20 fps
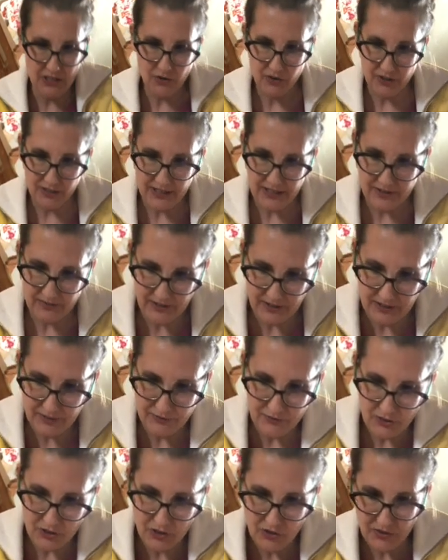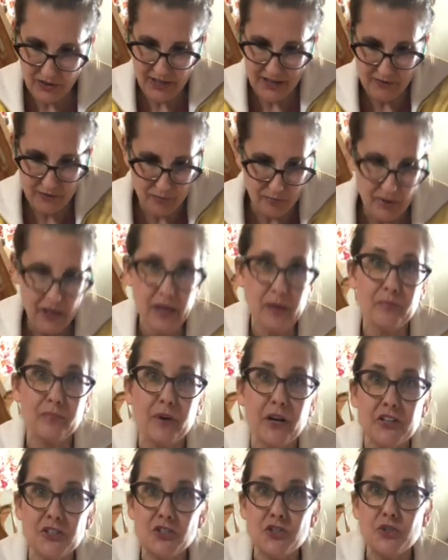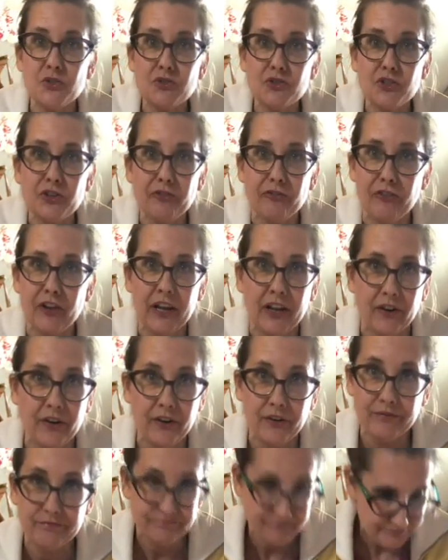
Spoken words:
or even if you don't have a paintbrush, use your finger.